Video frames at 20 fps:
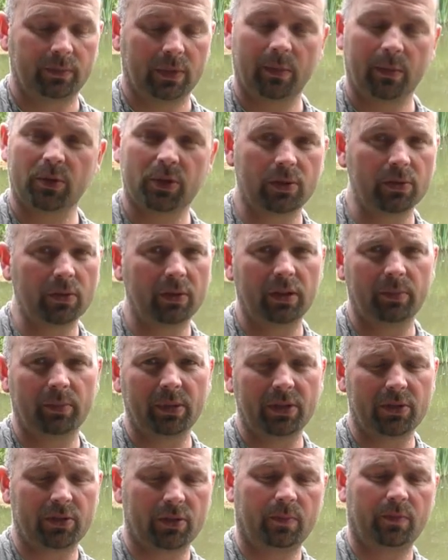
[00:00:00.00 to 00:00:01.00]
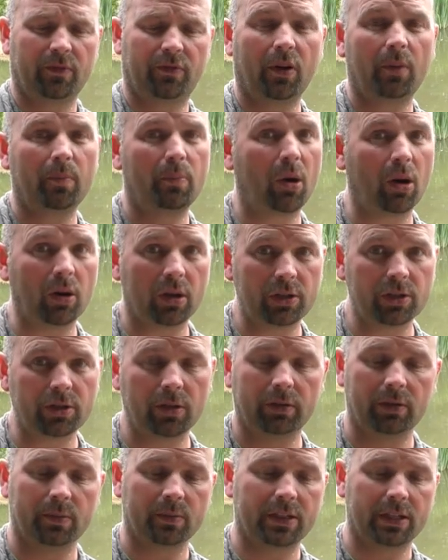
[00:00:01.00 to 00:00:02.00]
I'm sure there'll be some from Pocket
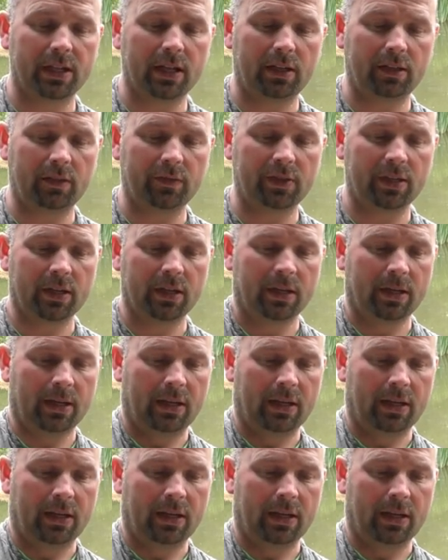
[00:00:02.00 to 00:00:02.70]
Shot themselves,